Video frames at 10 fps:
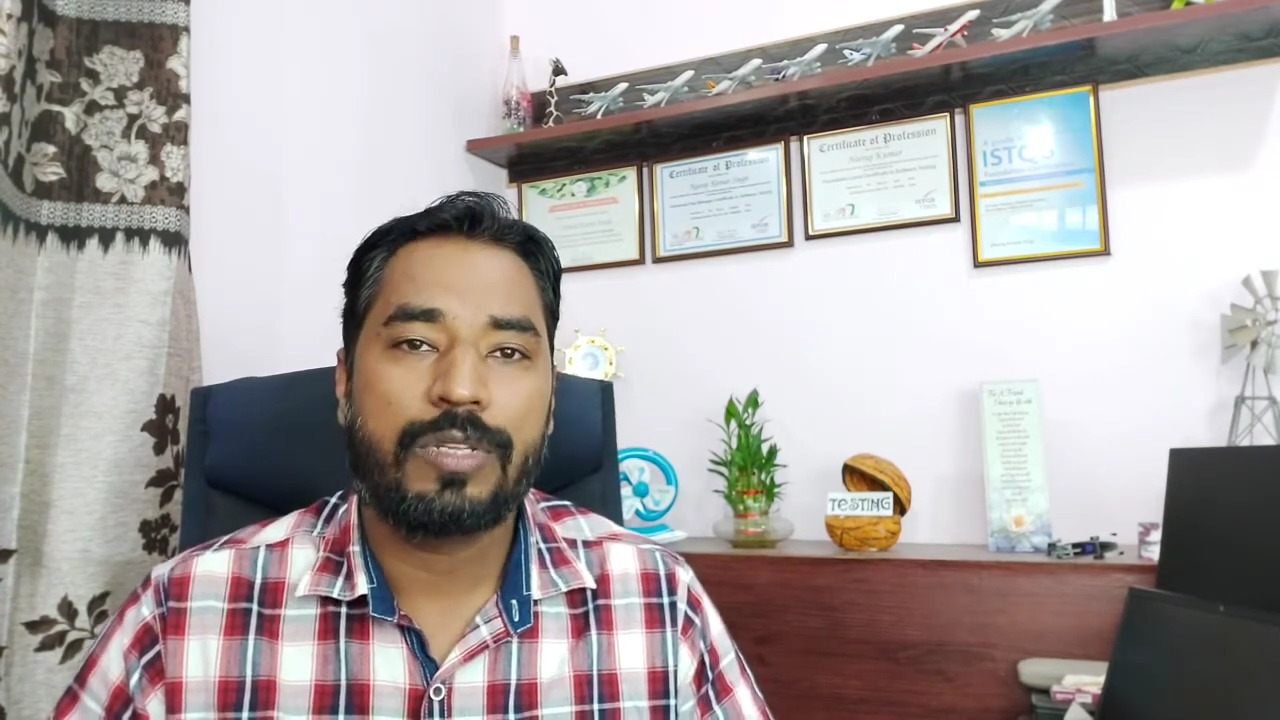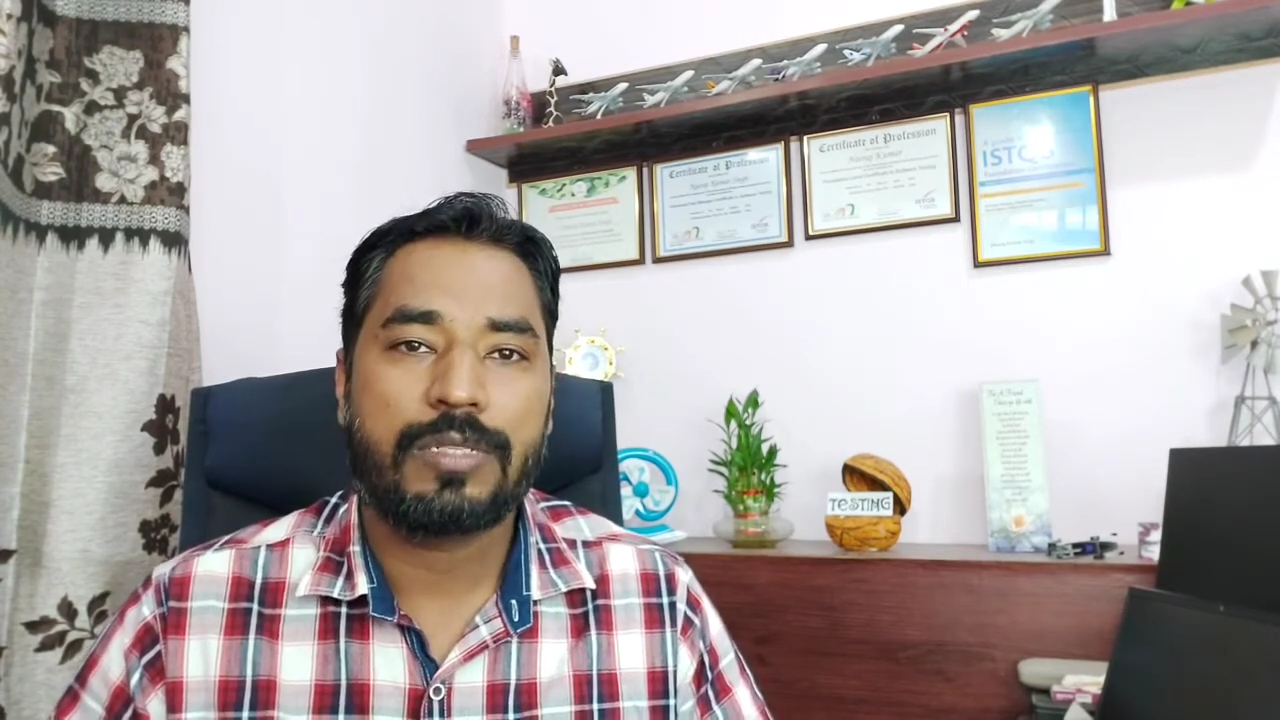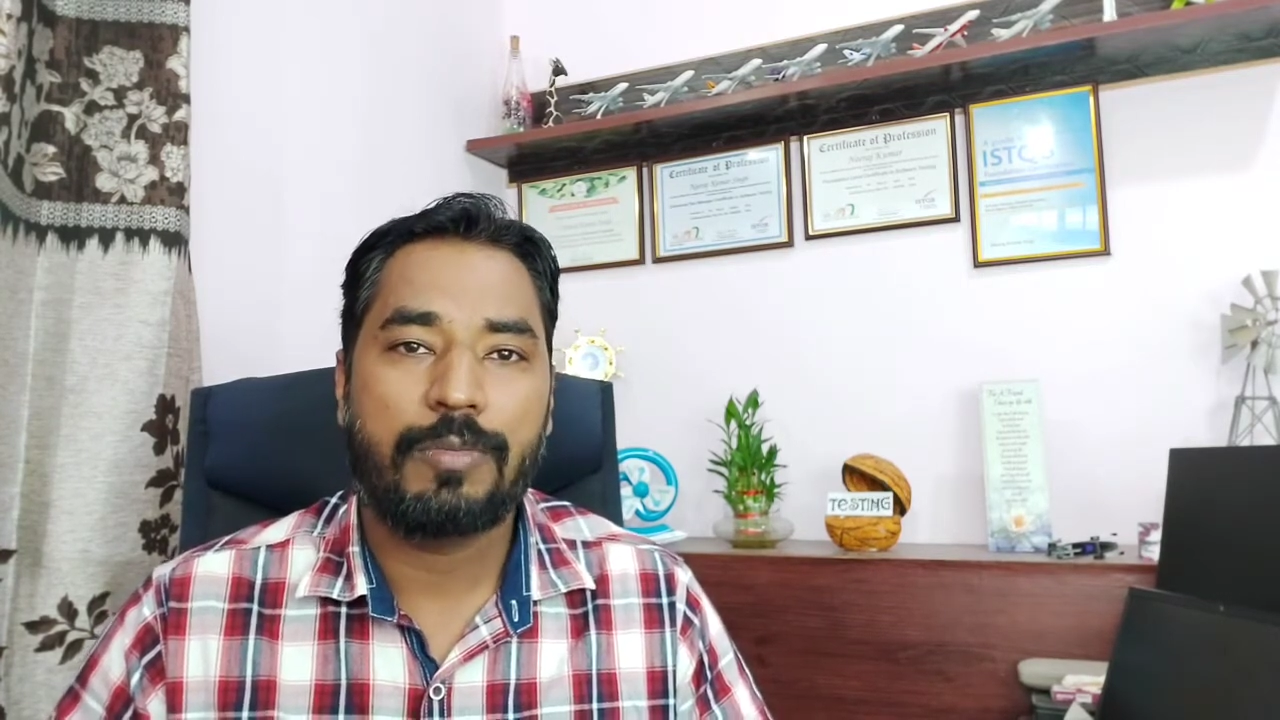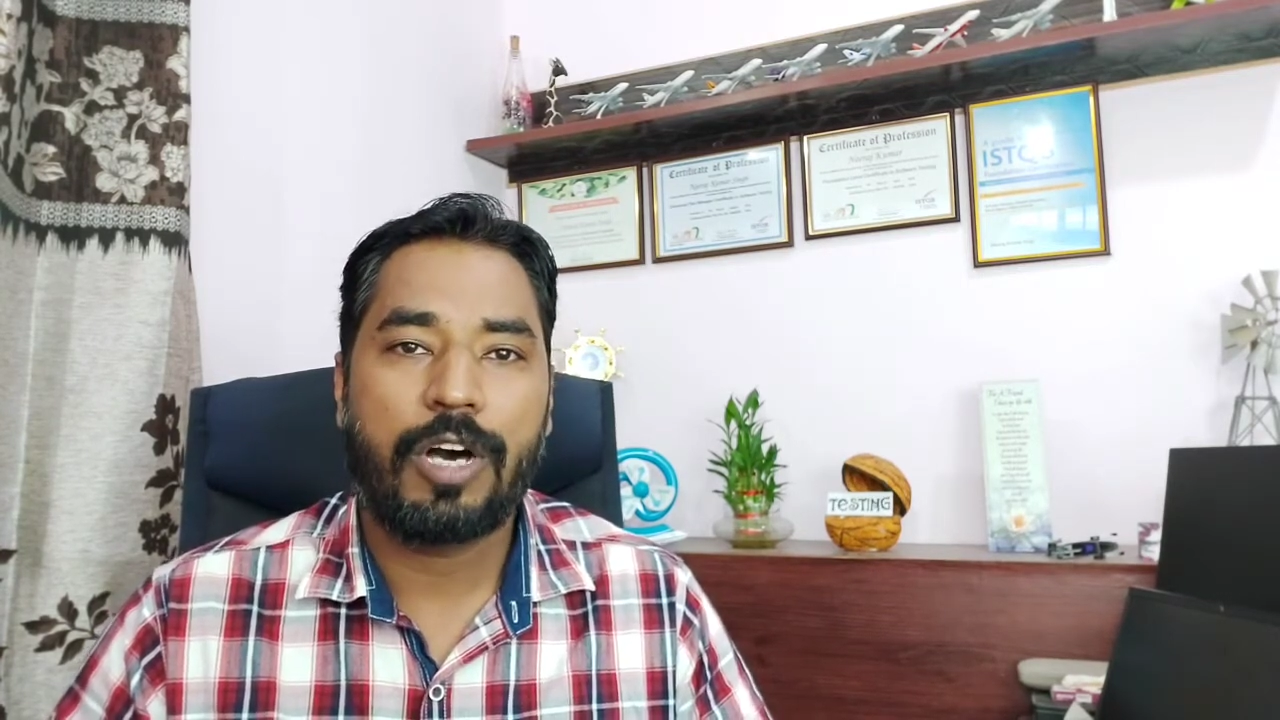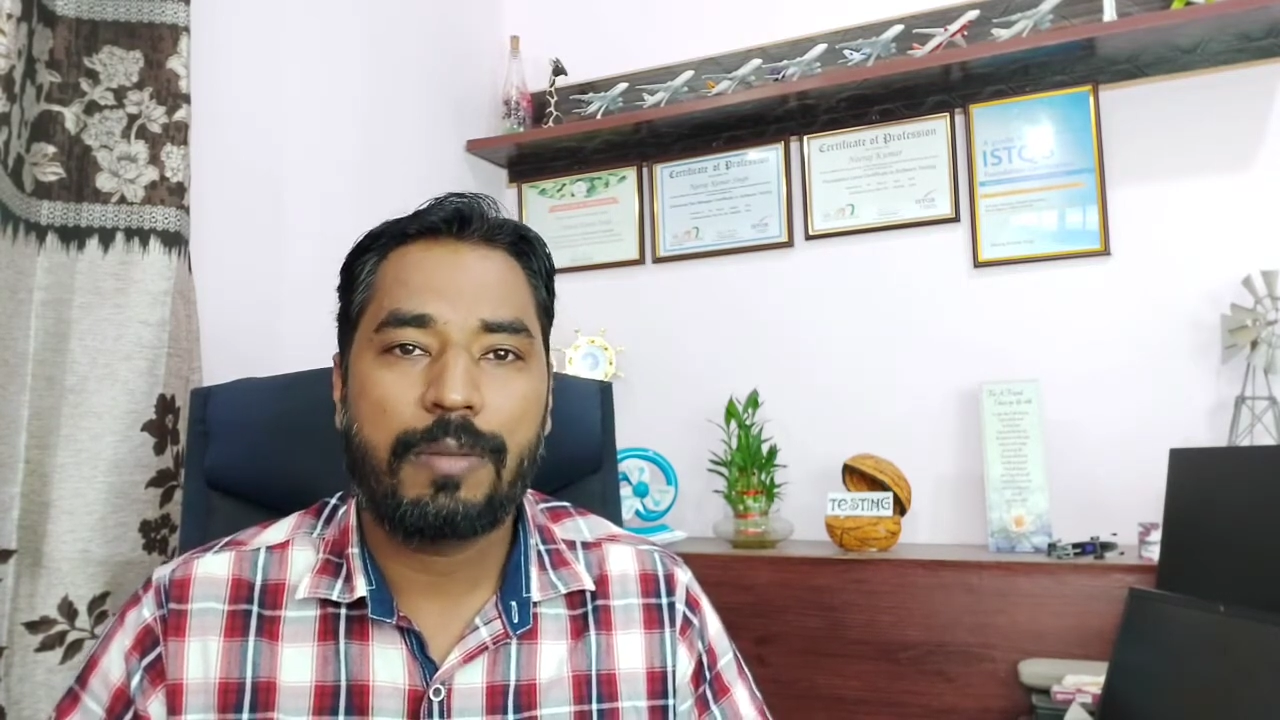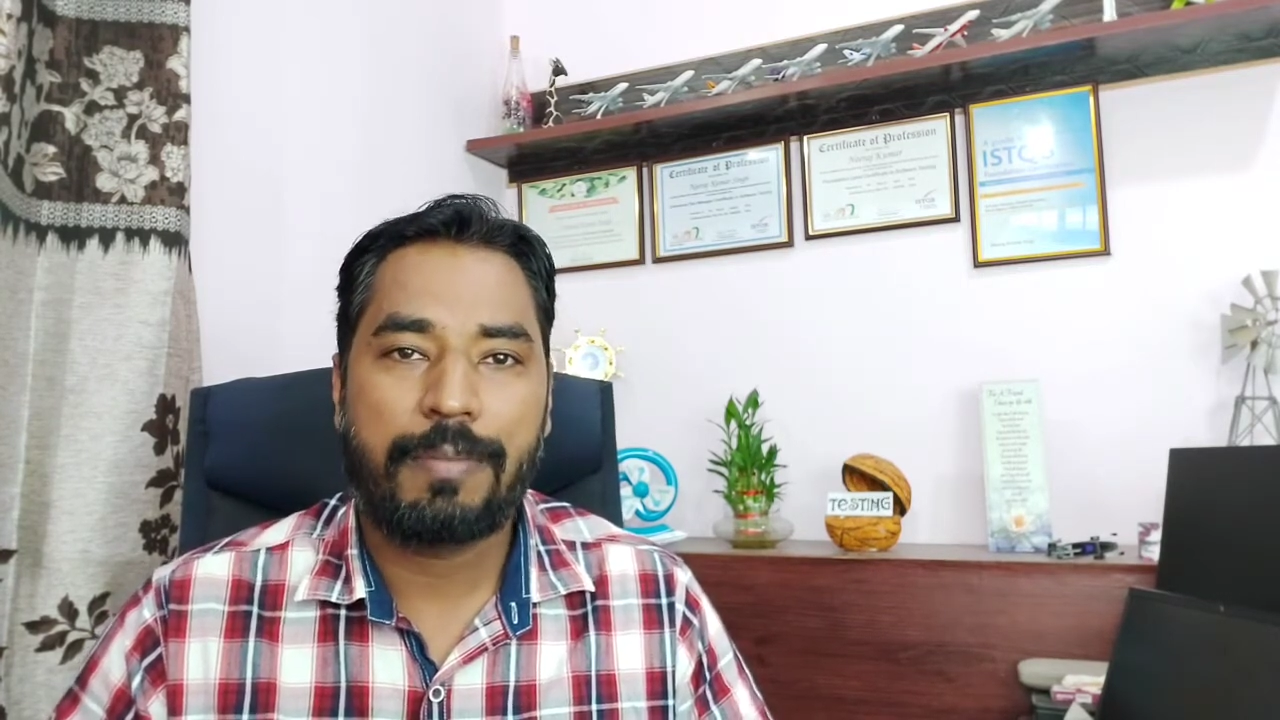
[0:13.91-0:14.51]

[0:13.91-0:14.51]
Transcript: with a small